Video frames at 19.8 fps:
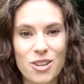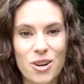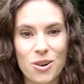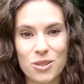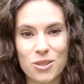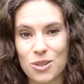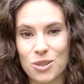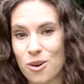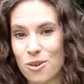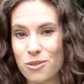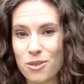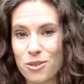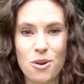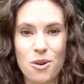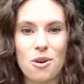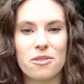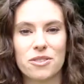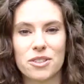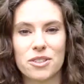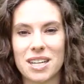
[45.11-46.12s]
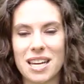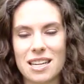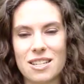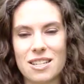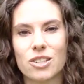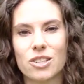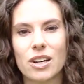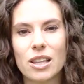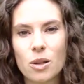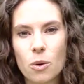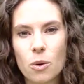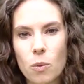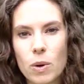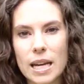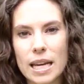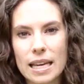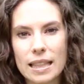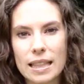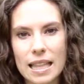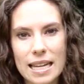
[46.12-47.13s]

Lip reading: notes over and over again during the week.